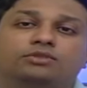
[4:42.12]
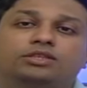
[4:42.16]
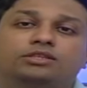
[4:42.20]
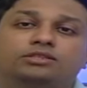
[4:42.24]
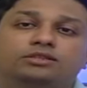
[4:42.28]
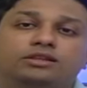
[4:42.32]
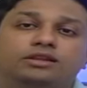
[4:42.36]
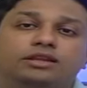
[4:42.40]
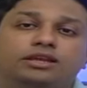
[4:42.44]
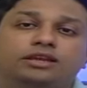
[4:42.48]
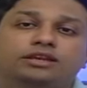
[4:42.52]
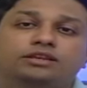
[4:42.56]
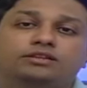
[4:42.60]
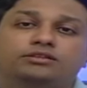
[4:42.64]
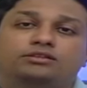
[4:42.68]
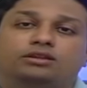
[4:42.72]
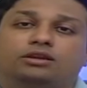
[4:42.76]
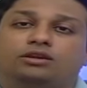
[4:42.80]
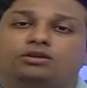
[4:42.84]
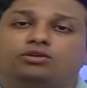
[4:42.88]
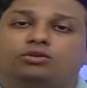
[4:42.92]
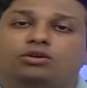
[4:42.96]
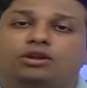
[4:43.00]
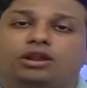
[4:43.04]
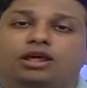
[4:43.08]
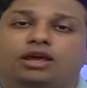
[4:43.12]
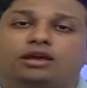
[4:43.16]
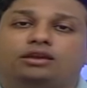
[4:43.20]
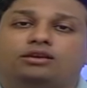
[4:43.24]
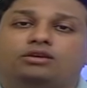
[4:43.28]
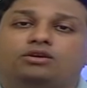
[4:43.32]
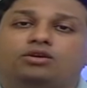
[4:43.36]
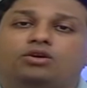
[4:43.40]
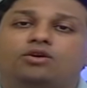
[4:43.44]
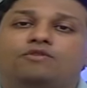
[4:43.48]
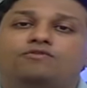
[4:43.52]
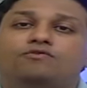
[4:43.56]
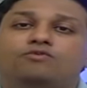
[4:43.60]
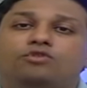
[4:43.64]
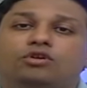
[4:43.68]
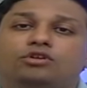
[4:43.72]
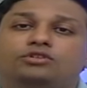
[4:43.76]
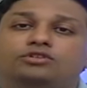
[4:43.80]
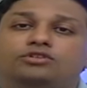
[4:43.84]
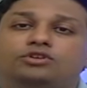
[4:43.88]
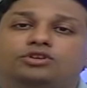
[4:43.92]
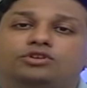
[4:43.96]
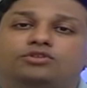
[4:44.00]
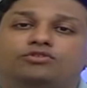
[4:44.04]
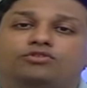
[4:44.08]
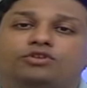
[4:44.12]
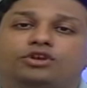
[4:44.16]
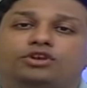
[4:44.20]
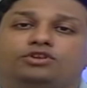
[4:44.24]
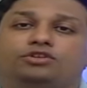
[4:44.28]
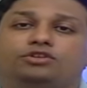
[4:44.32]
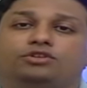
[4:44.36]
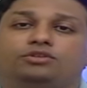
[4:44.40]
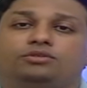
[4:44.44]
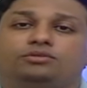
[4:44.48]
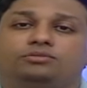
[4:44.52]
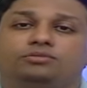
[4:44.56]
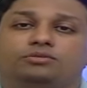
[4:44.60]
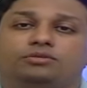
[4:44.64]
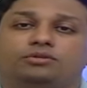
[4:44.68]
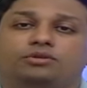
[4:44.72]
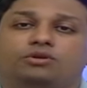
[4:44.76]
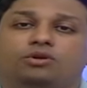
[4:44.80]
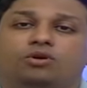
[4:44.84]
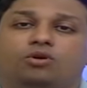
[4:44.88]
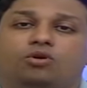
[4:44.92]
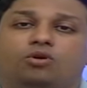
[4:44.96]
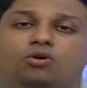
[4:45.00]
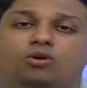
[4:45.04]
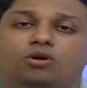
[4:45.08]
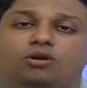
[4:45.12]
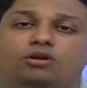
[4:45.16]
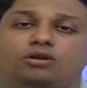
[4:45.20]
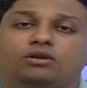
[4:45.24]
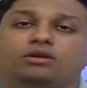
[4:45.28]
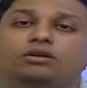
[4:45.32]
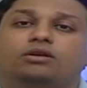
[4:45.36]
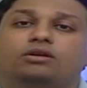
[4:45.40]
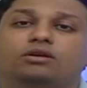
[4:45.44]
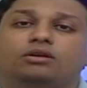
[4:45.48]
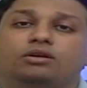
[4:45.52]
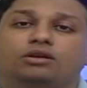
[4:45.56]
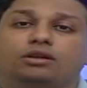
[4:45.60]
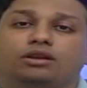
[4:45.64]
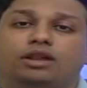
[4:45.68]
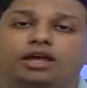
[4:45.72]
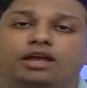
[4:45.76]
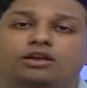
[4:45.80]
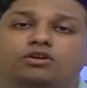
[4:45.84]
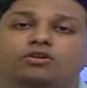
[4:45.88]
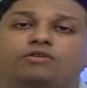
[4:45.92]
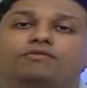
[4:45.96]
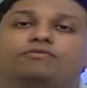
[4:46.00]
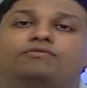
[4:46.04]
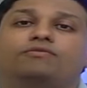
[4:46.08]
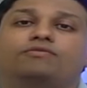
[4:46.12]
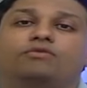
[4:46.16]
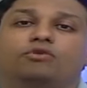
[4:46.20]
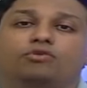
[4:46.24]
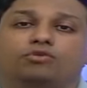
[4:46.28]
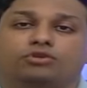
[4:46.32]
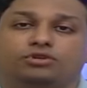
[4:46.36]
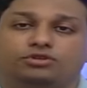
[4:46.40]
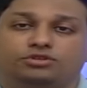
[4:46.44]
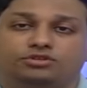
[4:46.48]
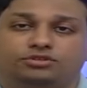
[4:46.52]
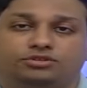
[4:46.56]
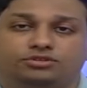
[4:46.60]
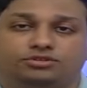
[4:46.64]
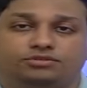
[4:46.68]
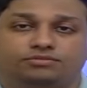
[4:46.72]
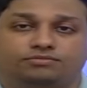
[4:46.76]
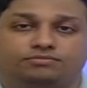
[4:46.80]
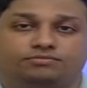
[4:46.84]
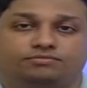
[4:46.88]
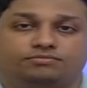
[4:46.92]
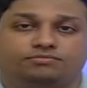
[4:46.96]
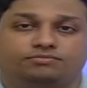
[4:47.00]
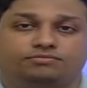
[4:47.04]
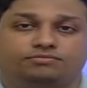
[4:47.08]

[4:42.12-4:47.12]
This leads to lack of concentration or lack of focus.